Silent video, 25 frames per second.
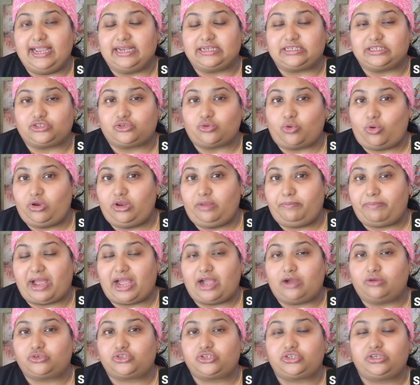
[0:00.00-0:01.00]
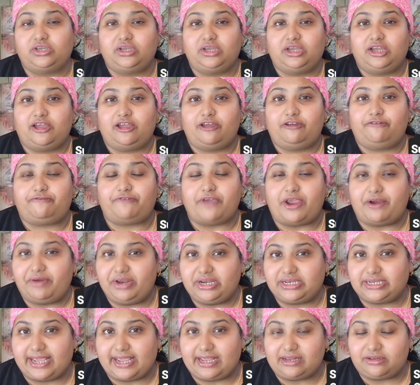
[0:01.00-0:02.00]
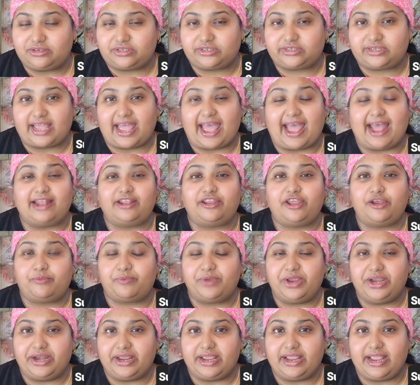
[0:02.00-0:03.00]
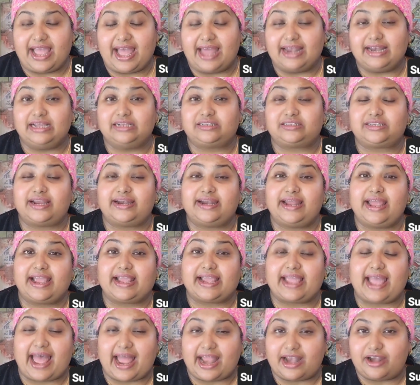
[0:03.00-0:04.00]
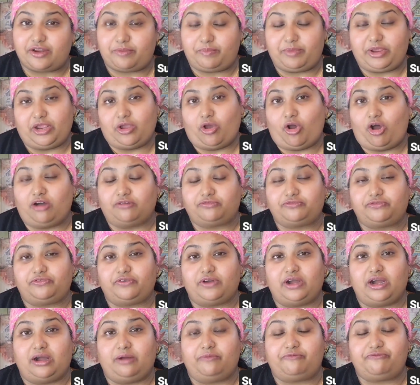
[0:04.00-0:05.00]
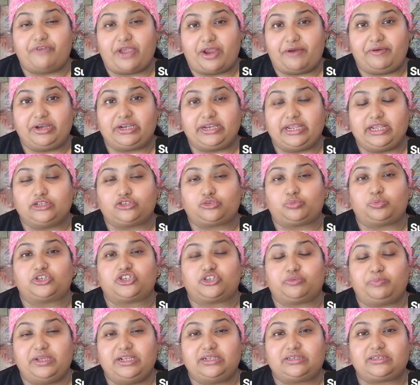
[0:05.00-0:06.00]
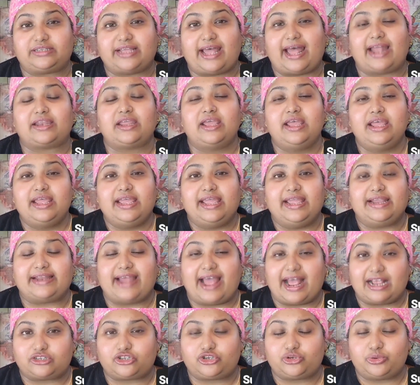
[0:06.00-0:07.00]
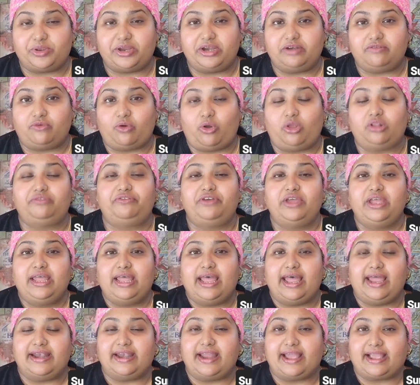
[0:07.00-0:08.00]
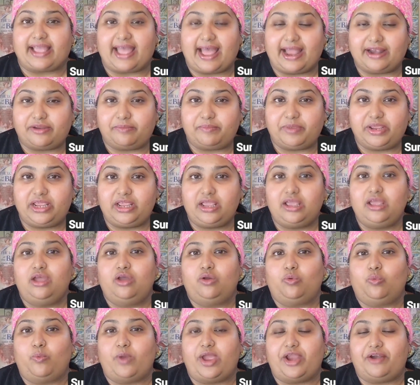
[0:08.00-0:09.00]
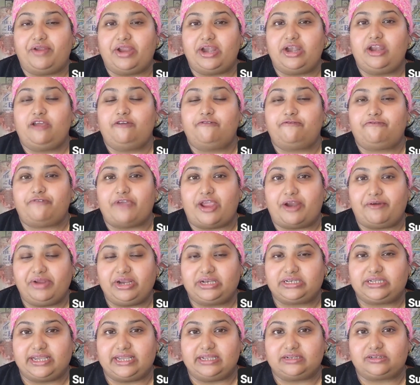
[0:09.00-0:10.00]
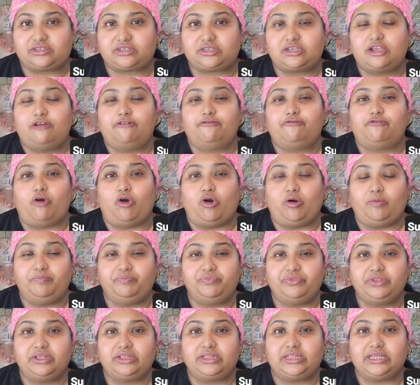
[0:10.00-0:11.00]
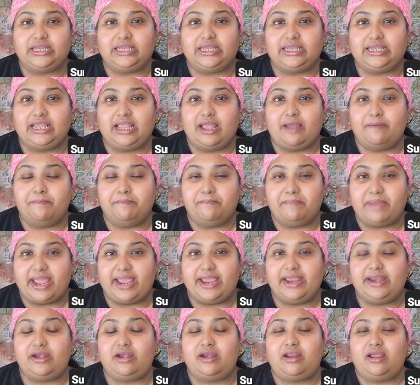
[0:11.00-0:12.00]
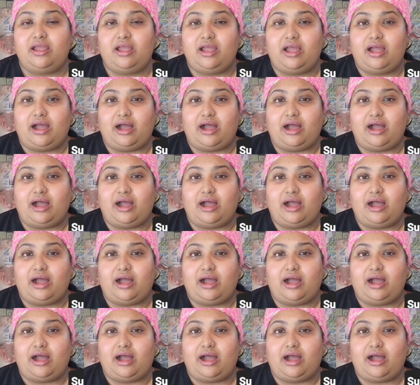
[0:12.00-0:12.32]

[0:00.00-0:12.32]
it is all about fairy tales and a reading, and it's an academy of fairy tales, which means that it has to involve an academy wherein fairy tales form the main